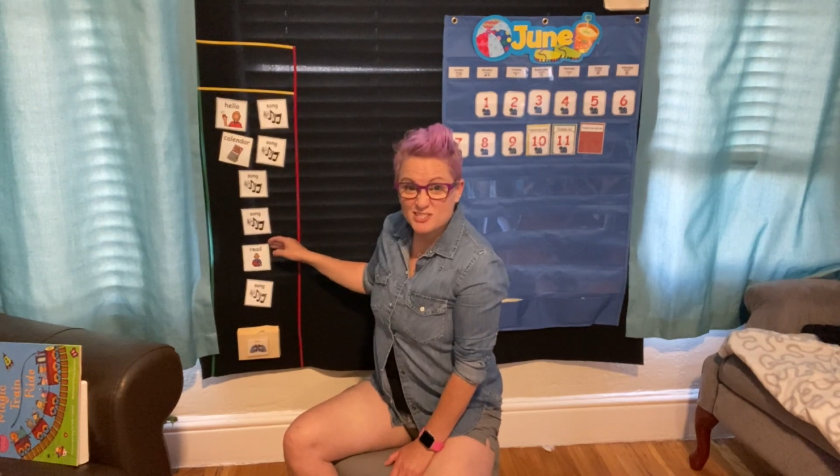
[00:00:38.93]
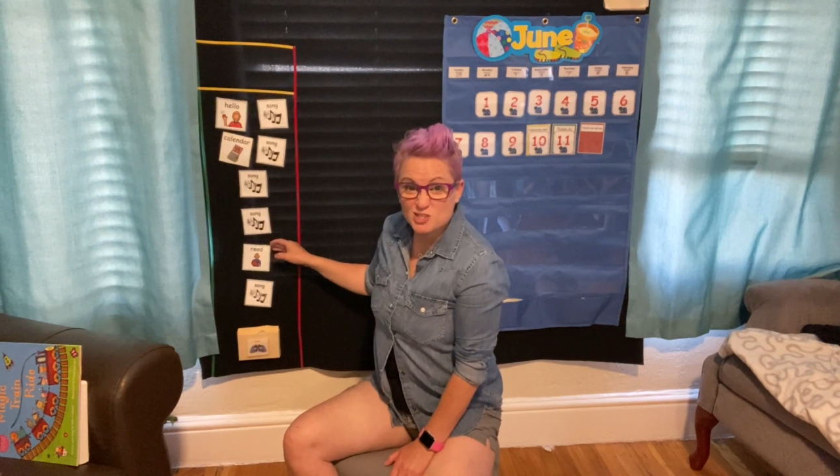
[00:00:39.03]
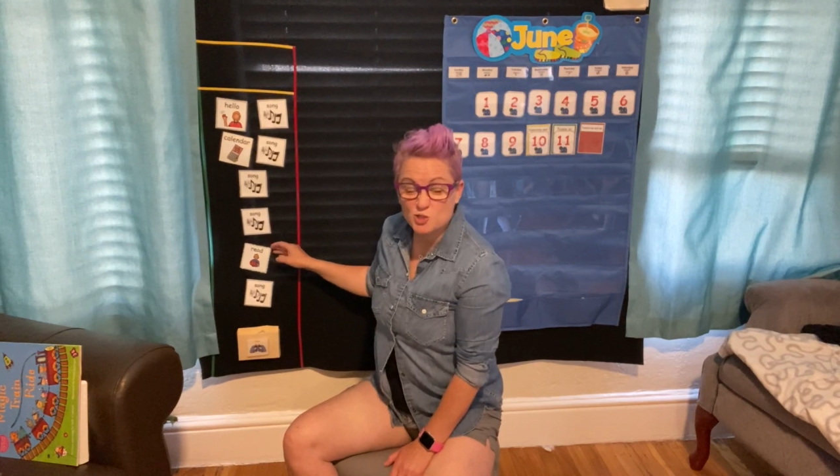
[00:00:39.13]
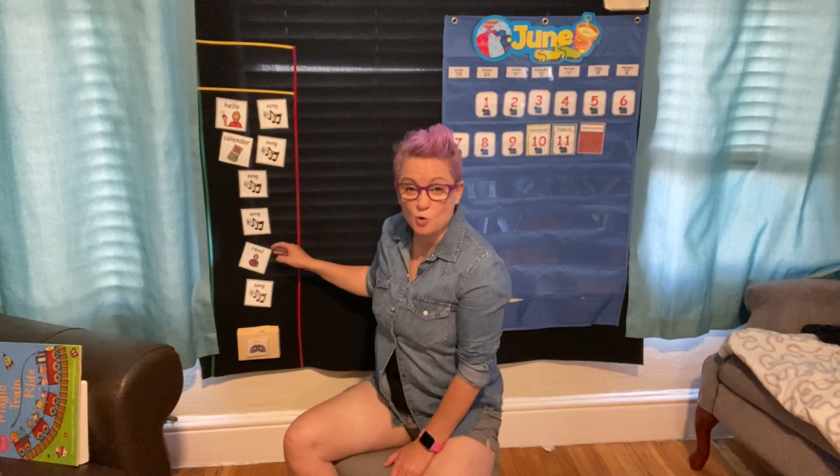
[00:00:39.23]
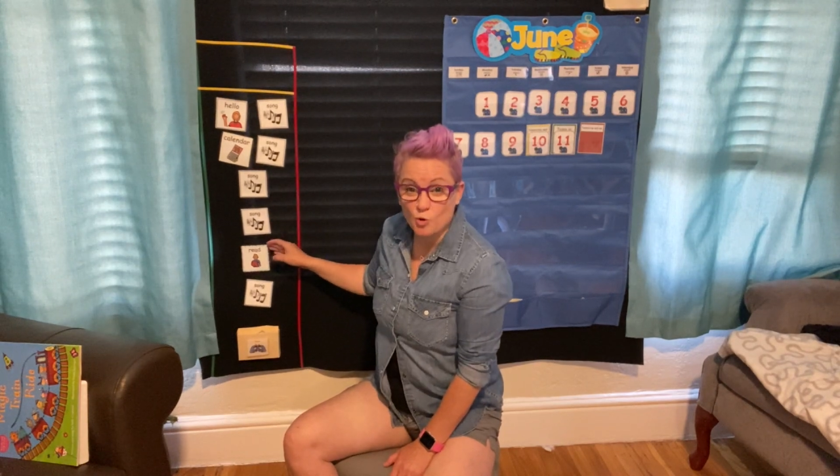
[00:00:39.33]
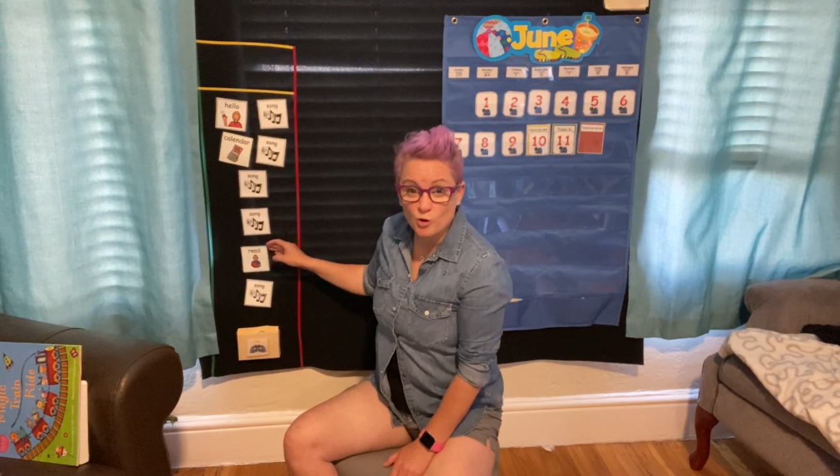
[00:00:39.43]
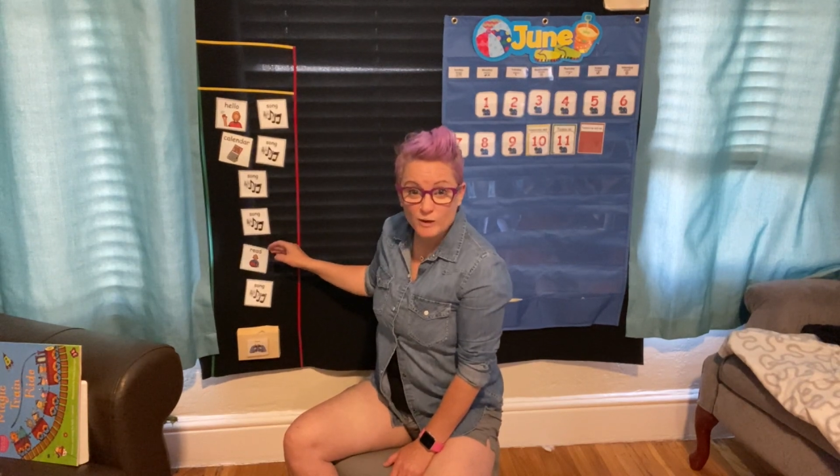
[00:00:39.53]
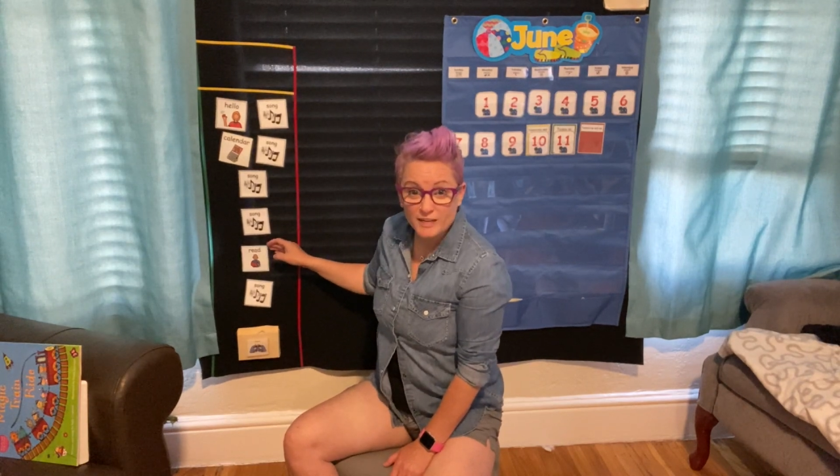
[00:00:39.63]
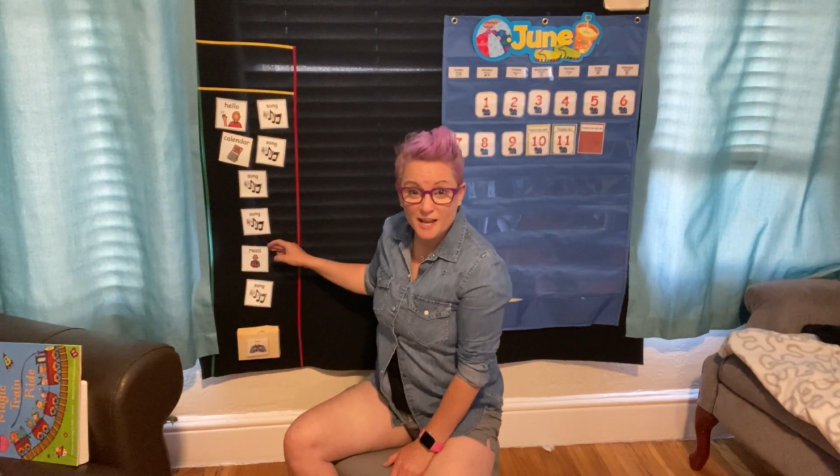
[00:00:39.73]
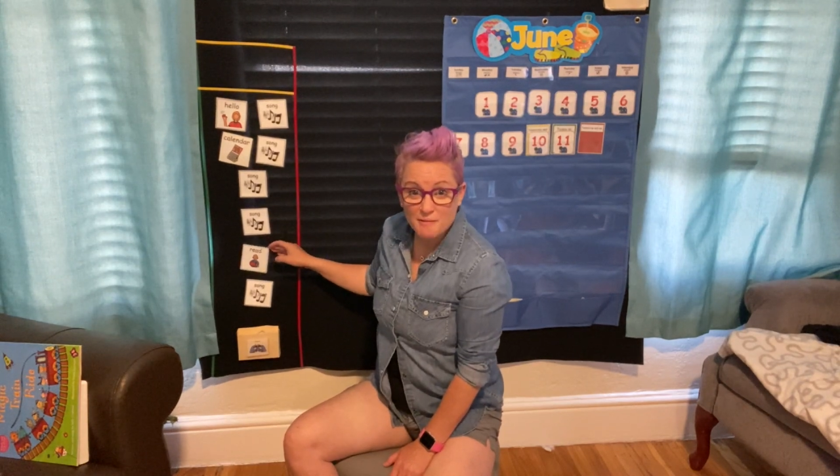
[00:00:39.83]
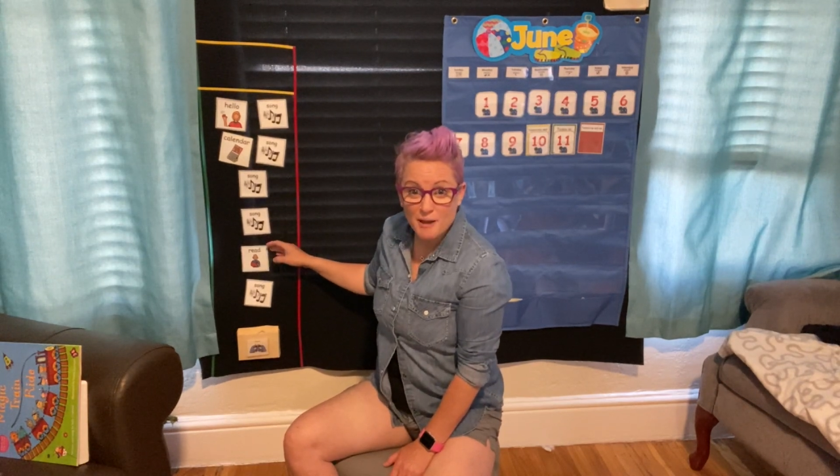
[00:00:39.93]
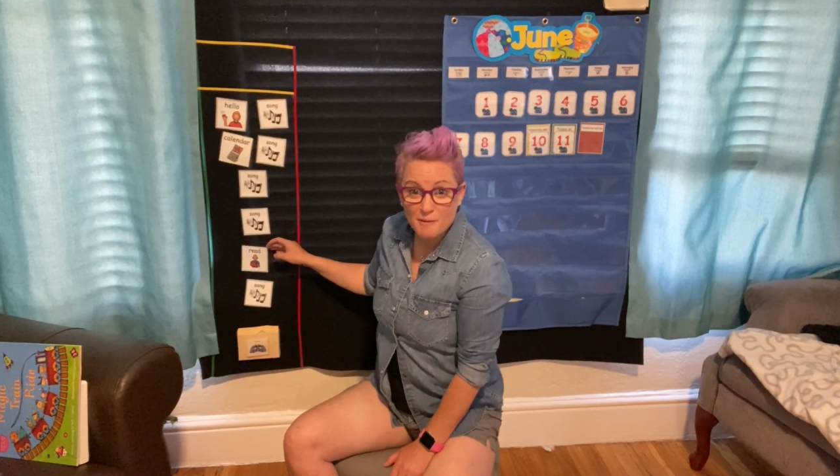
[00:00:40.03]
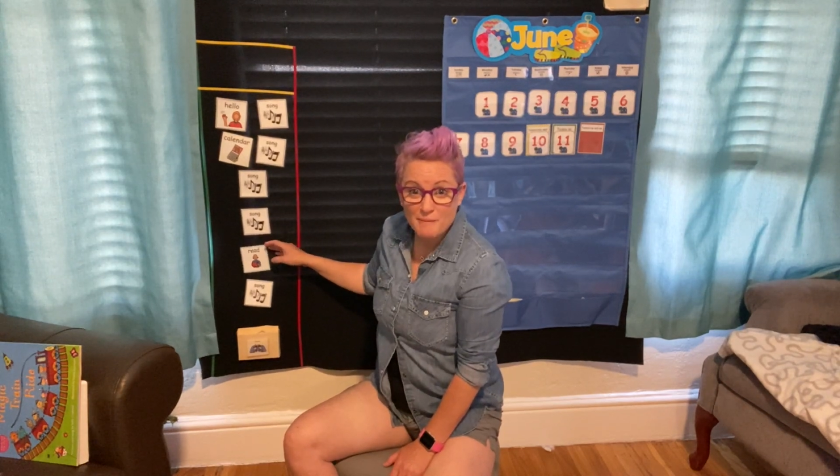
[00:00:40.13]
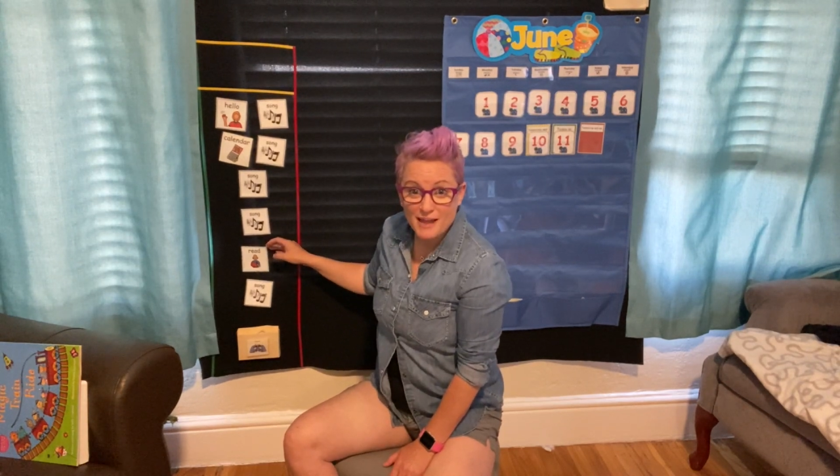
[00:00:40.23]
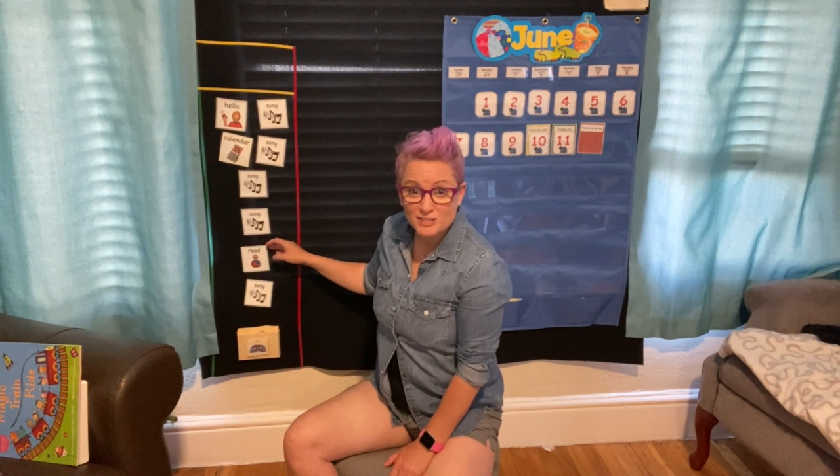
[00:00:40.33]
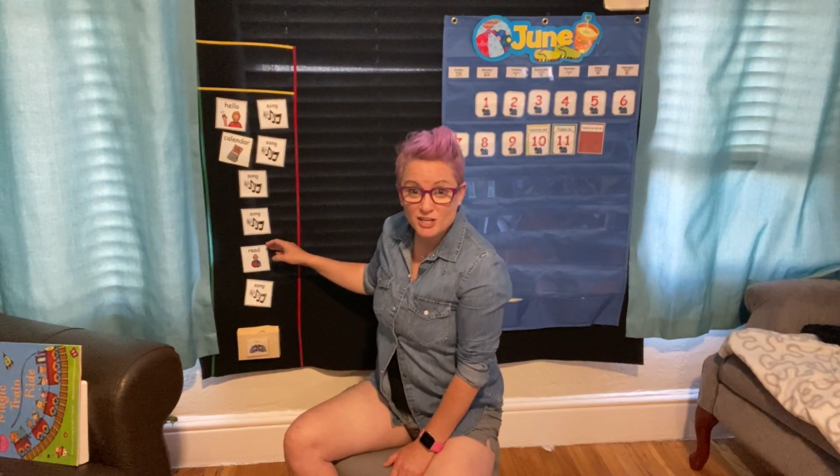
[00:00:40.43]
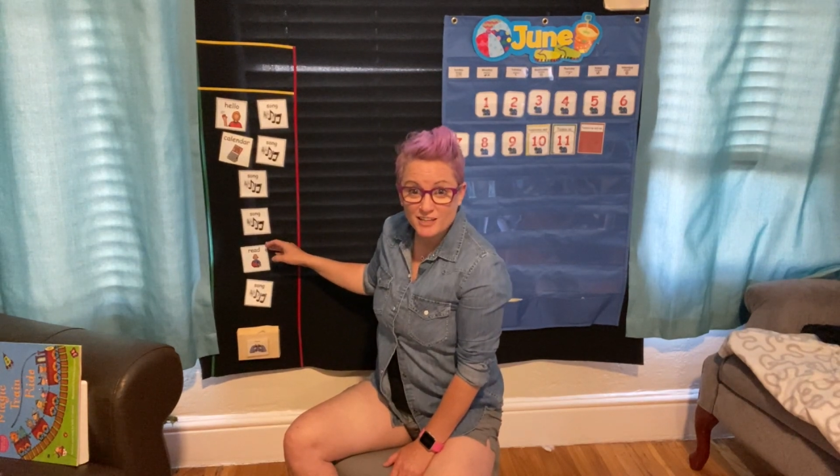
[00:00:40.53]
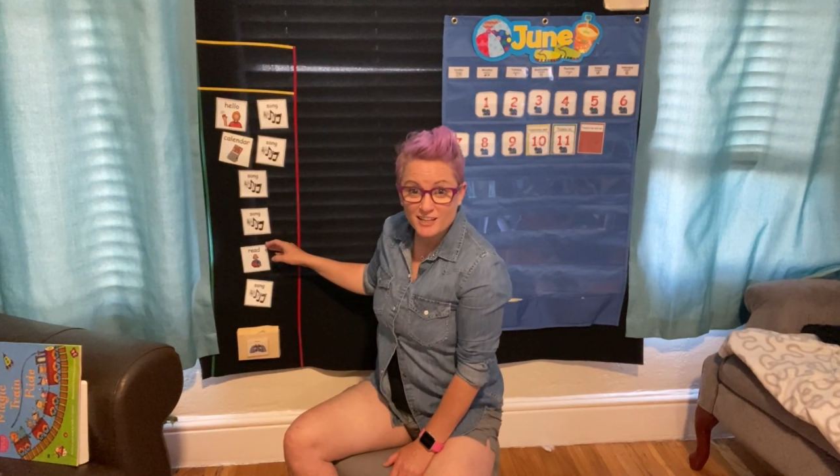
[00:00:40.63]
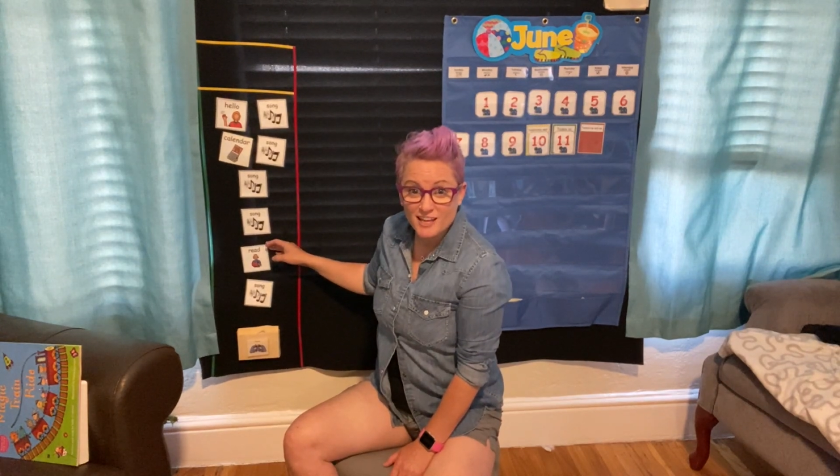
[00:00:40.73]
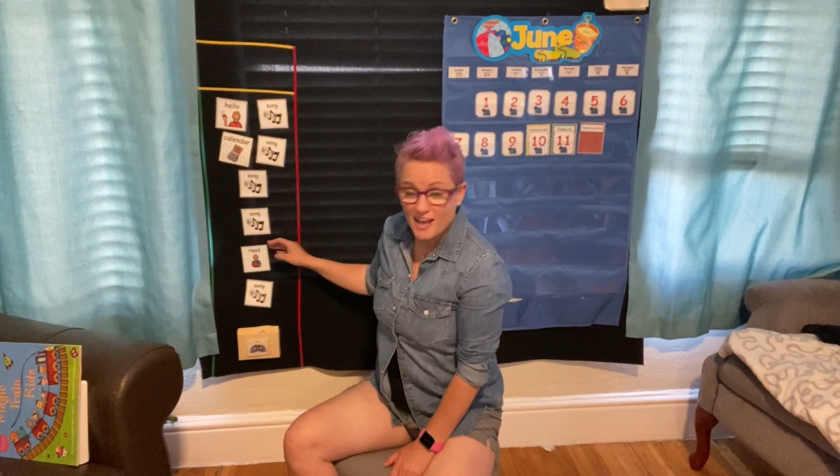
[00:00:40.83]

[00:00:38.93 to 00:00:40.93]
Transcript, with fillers: a story about magic.